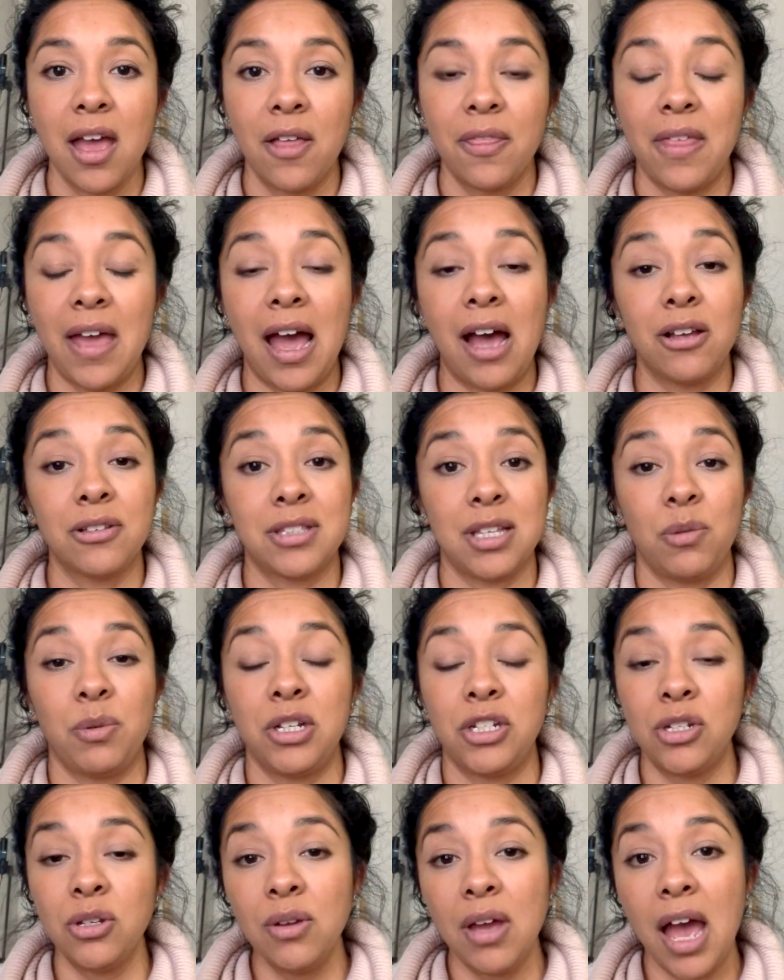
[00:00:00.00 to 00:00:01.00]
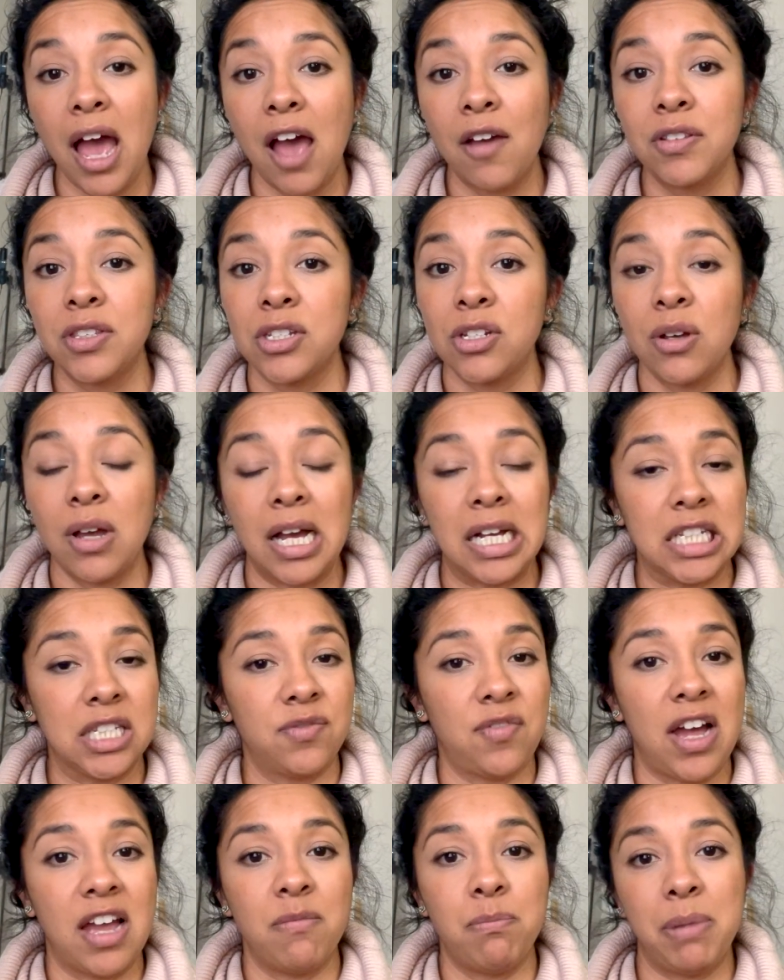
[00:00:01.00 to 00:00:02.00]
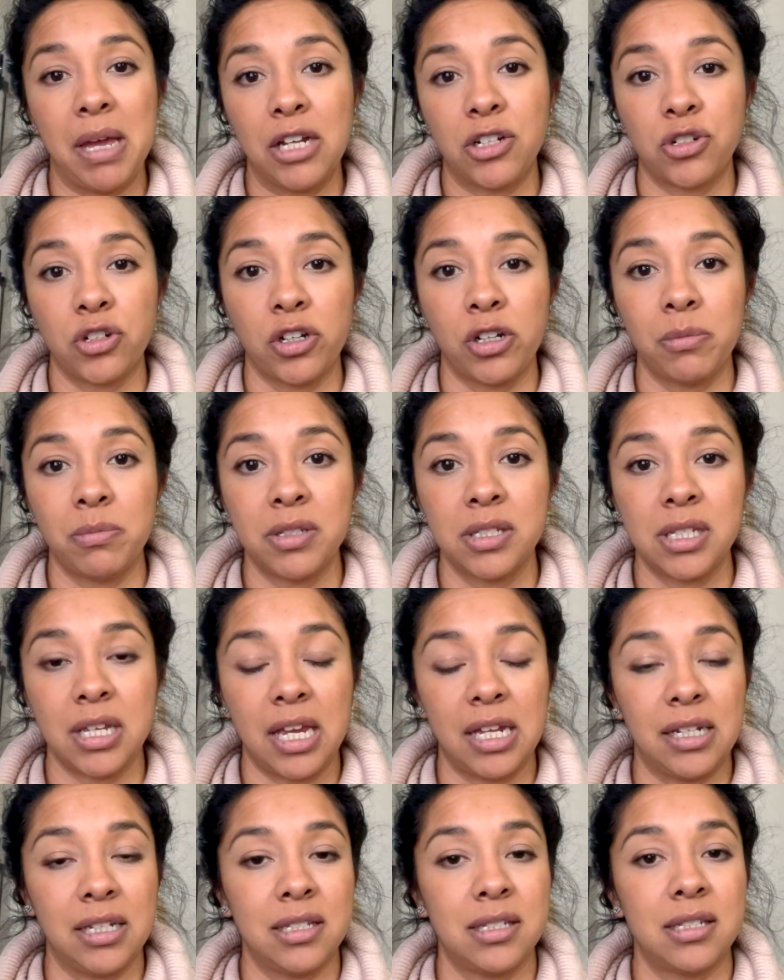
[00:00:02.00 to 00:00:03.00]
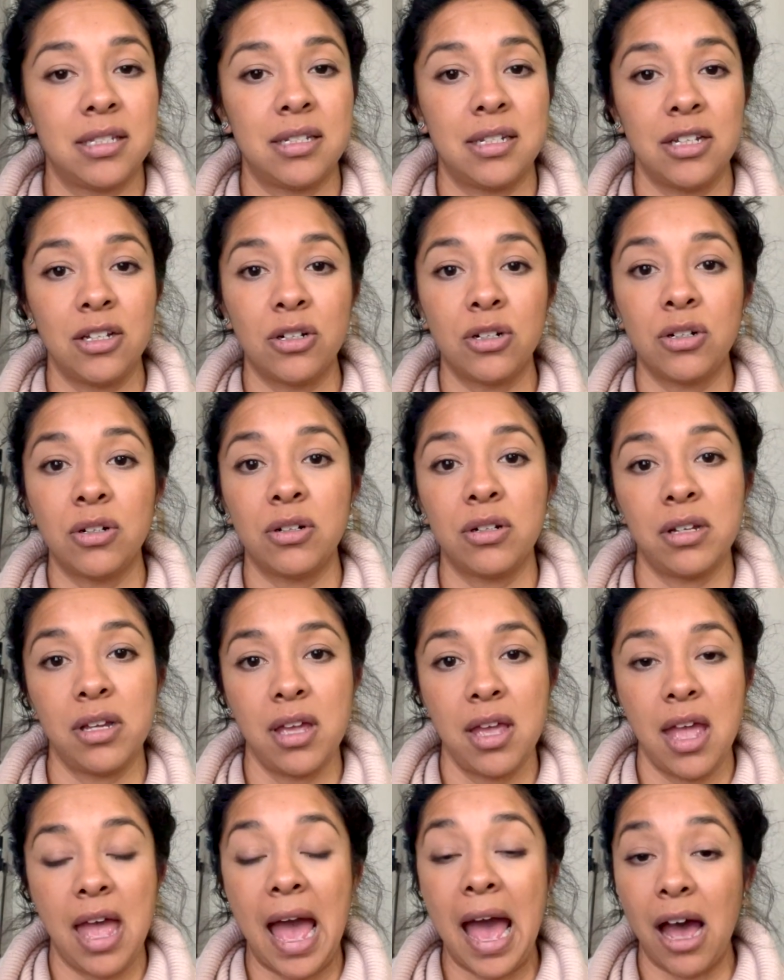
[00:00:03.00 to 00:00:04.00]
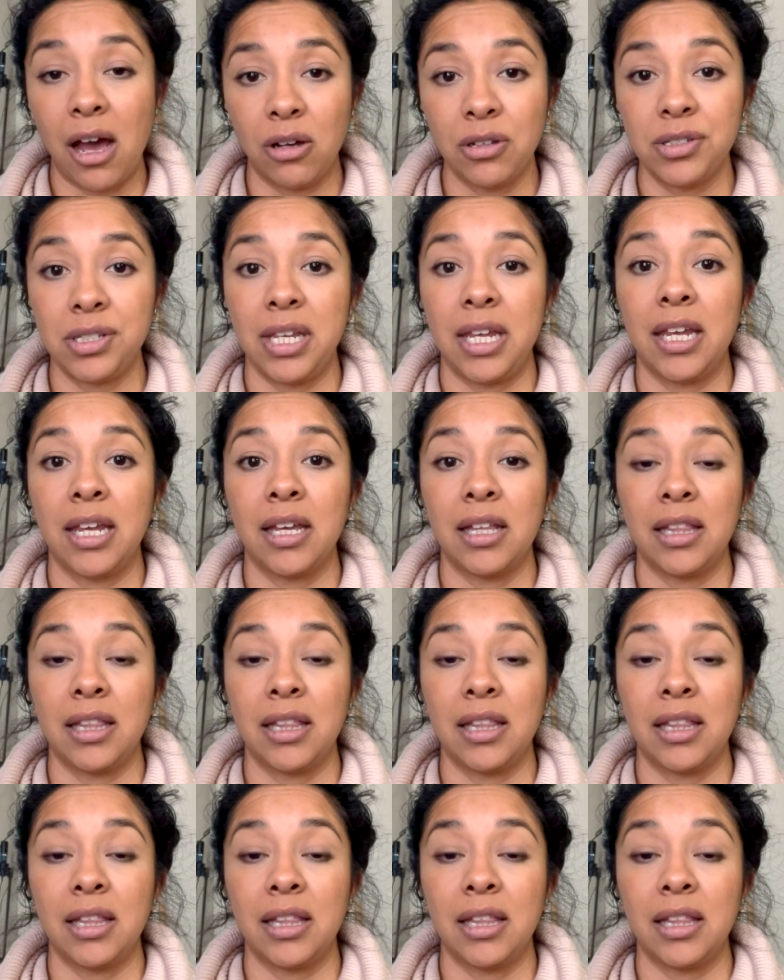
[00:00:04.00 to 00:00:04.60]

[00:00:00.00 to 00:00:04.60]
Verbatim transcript: The house that we do have still has five bedrooms and is still housing